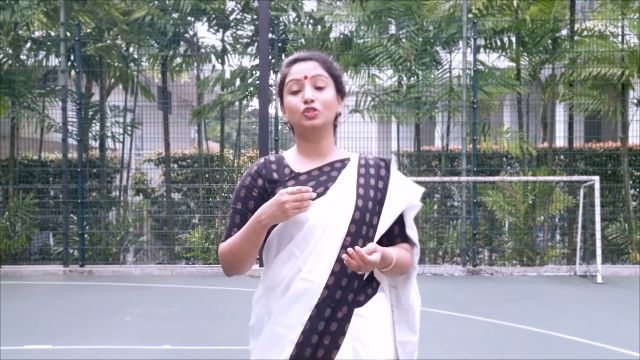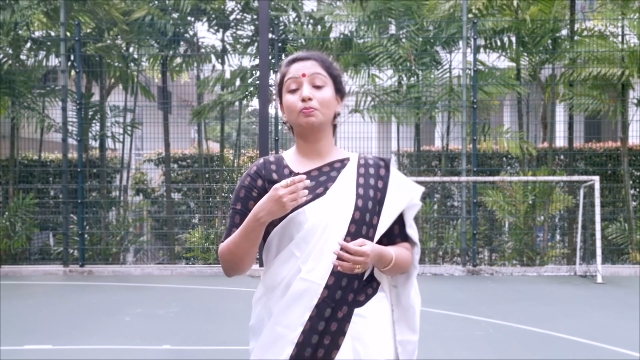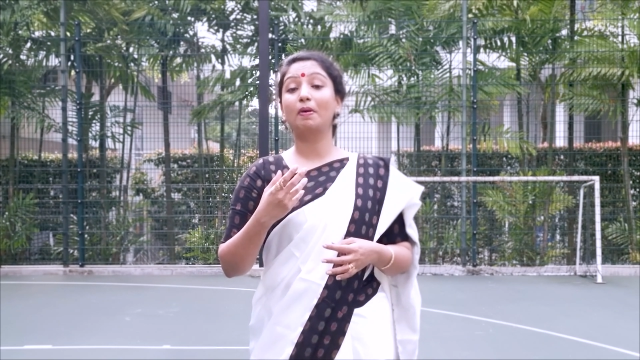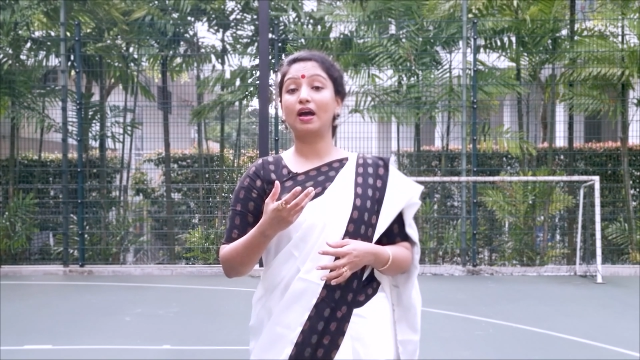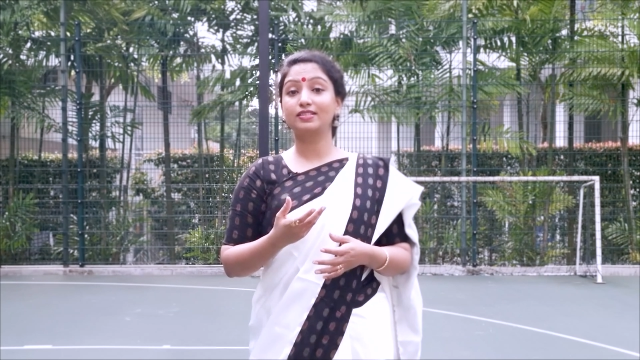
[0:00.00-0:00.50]

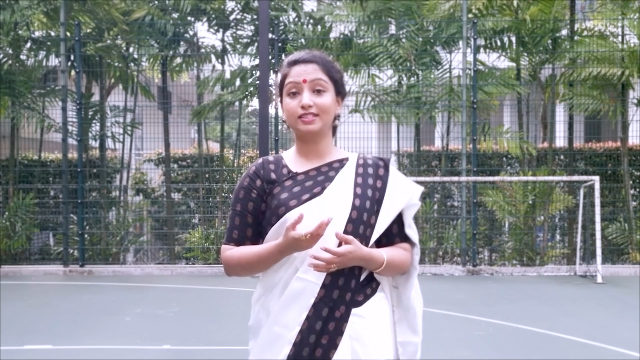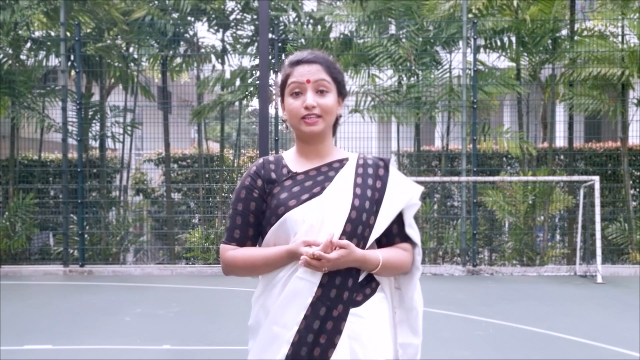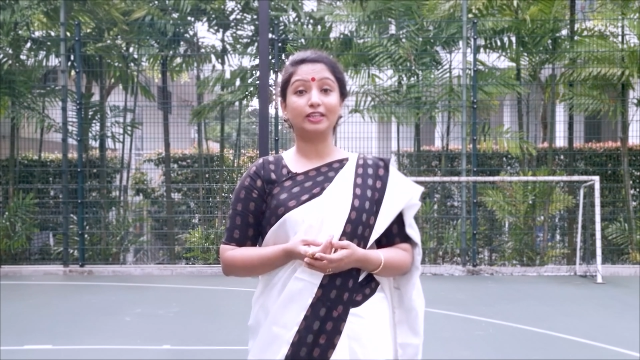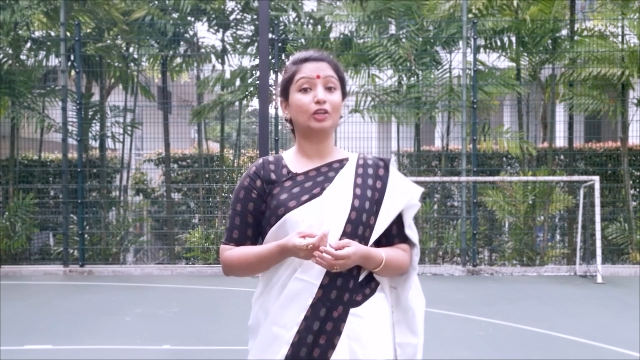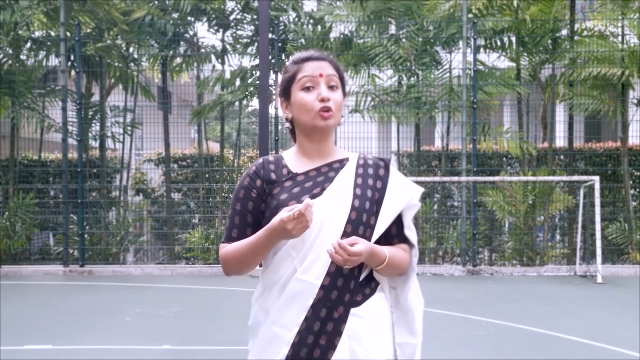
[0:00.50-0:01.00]
to
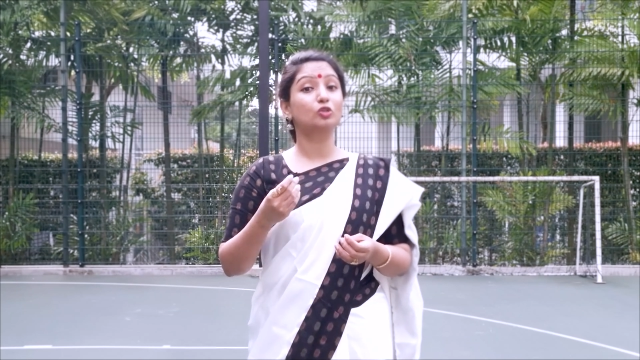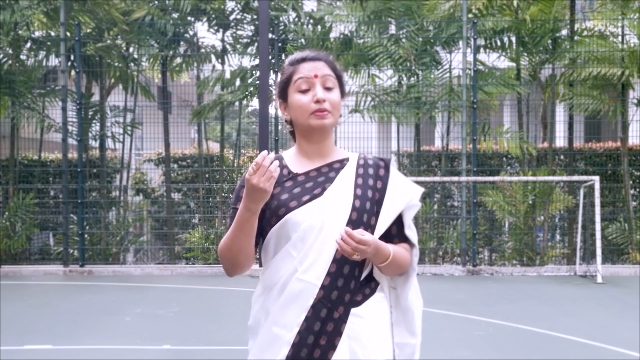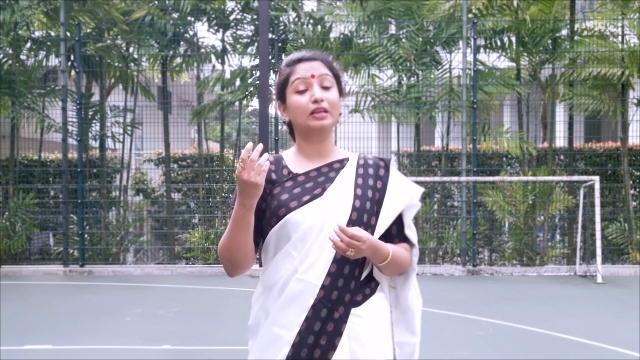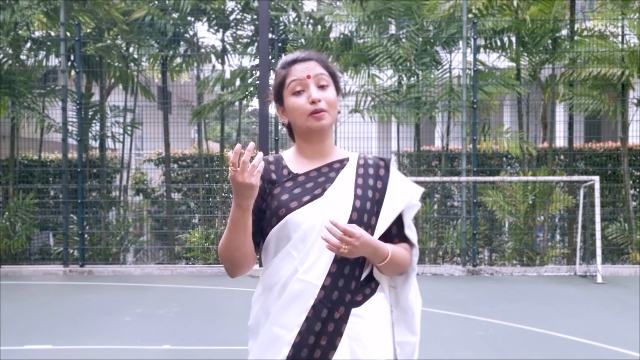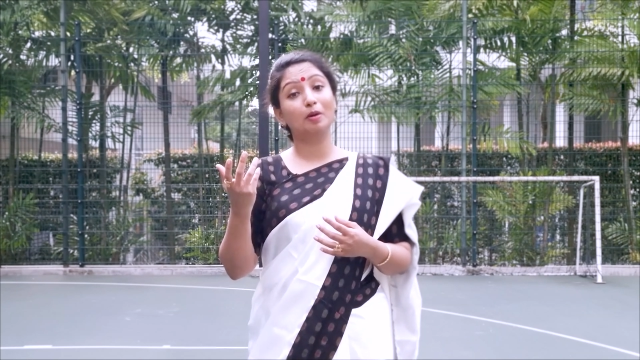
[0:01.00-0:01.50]
master it or to
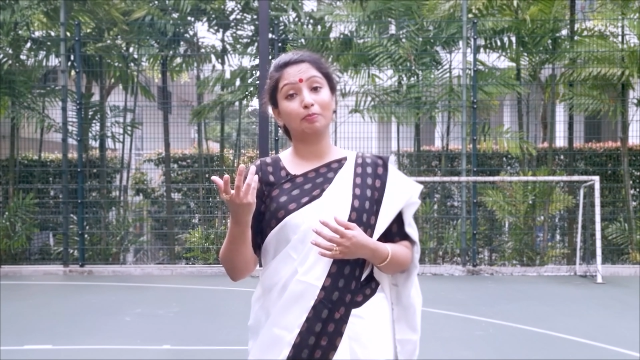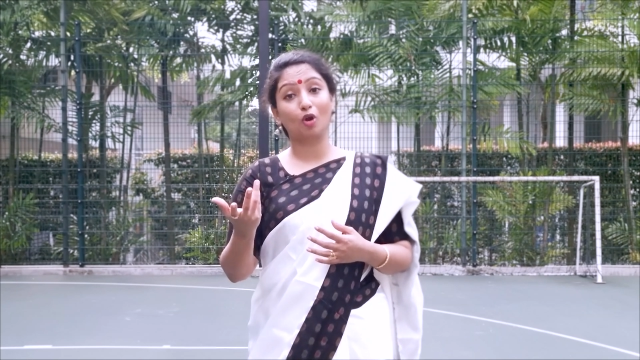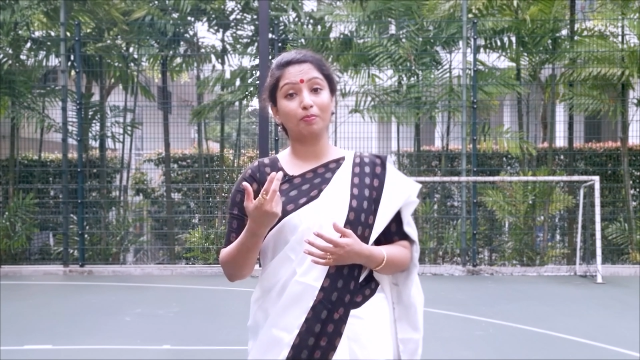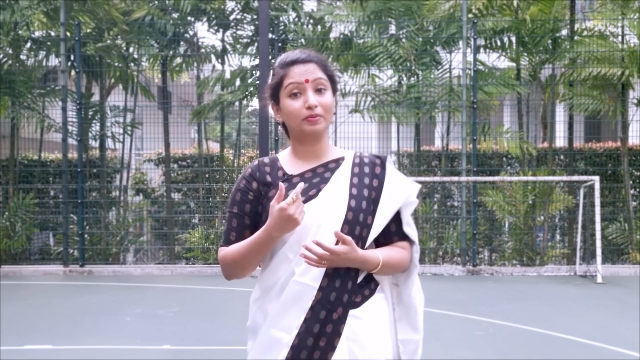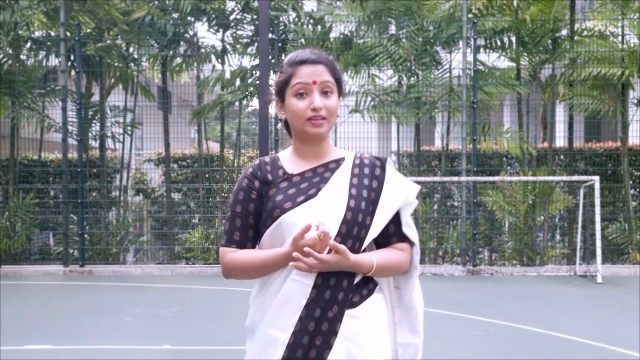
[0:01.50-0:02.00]
become a
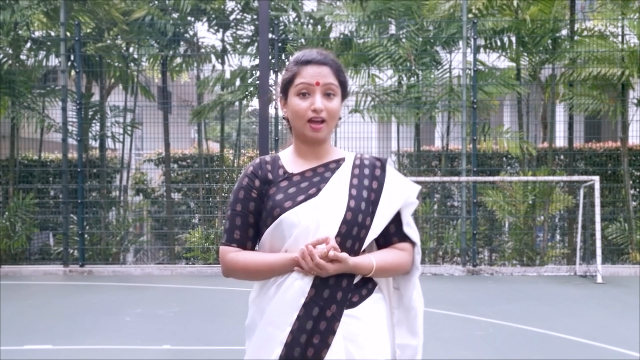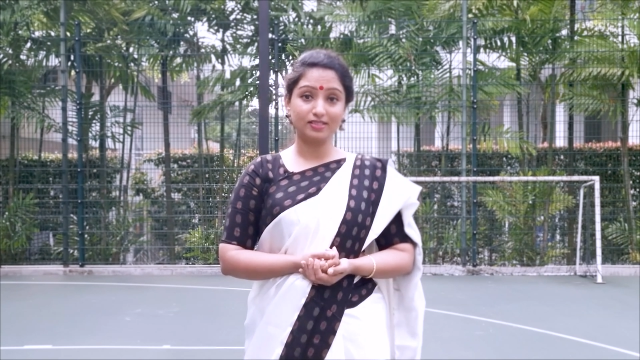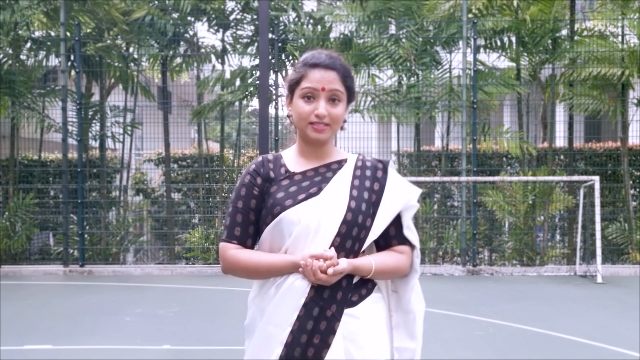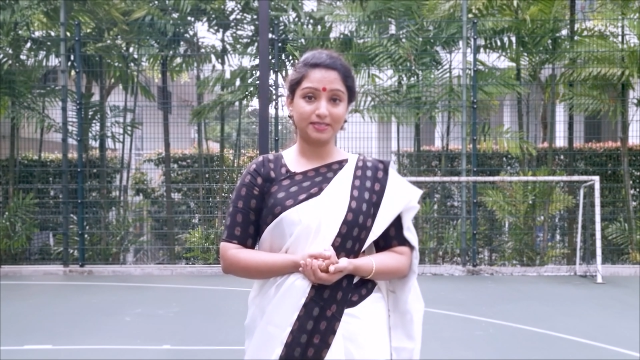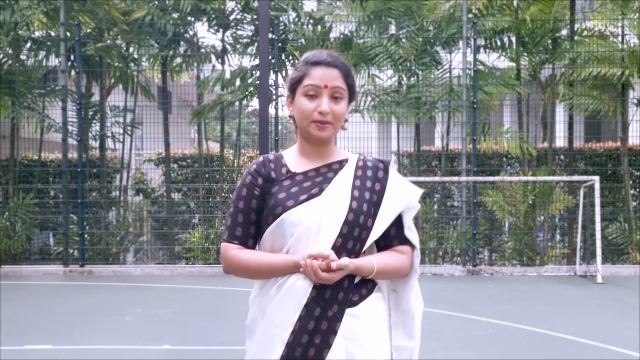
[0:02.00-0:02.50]
proper
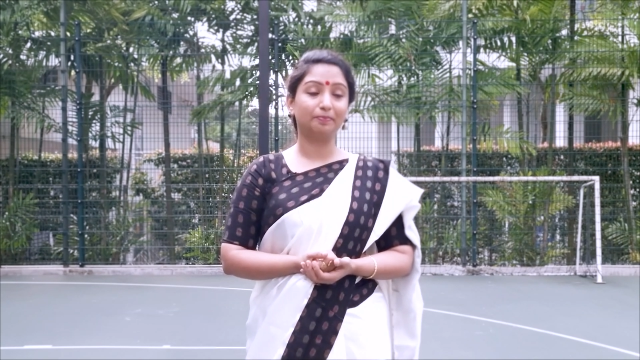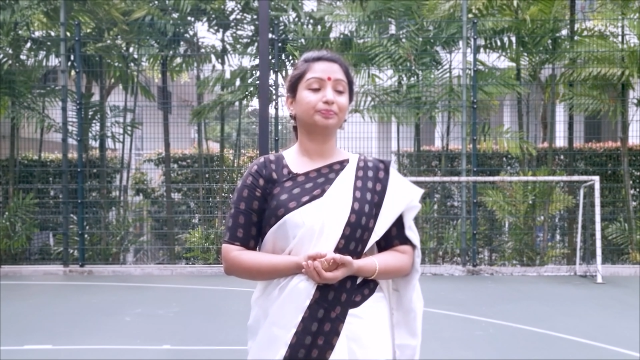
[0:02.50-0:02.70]
dancer.